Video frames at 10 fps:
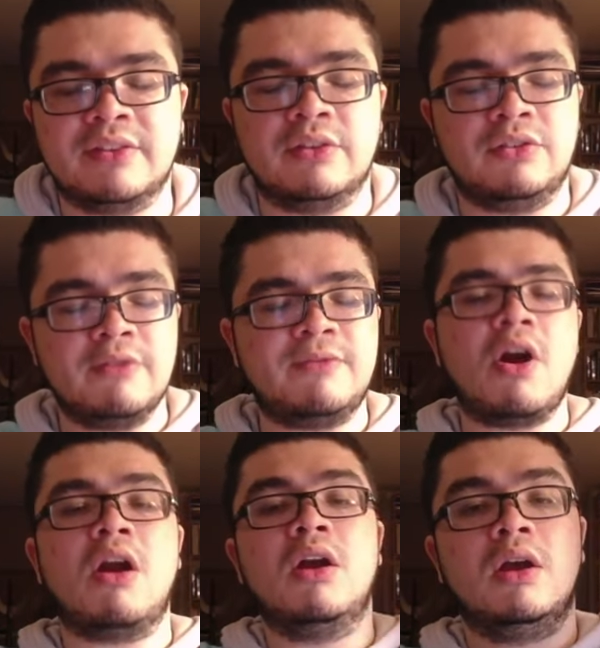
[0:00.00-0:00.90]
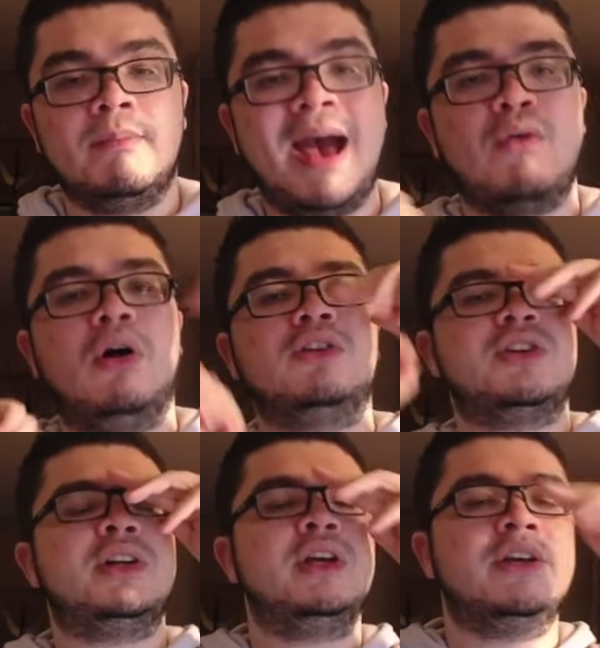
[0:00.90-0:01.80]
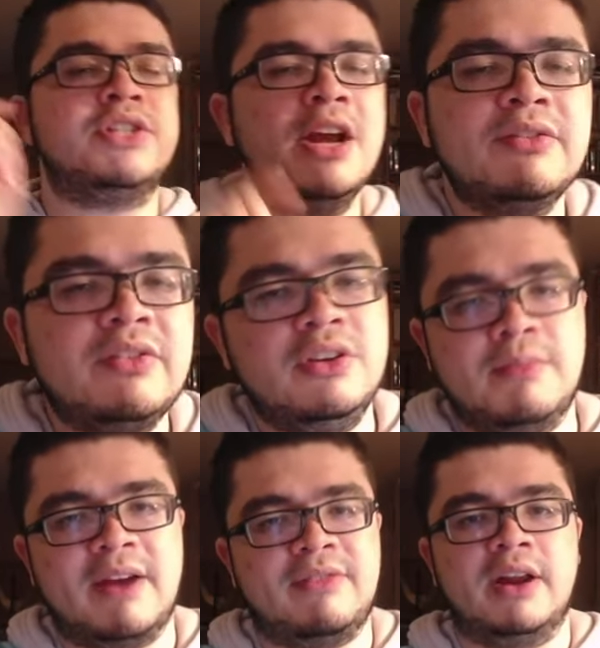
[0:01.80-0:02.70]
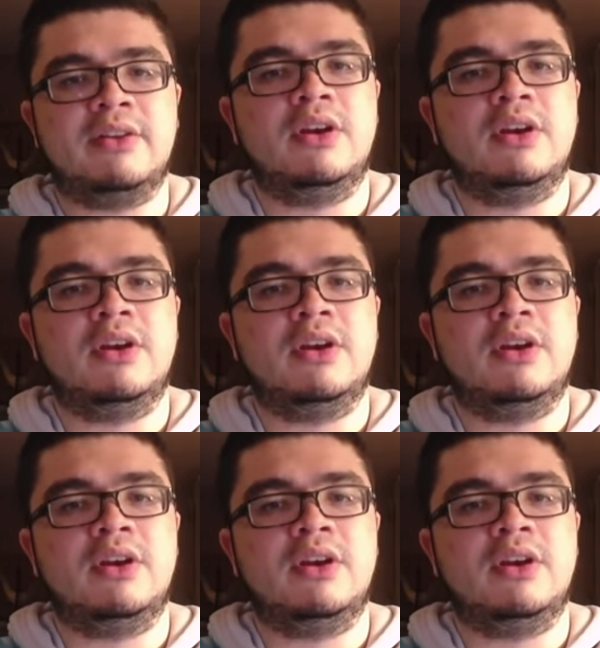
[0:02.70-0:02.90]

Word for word: So, so far, Matt Waldron, shouts to you, my friend,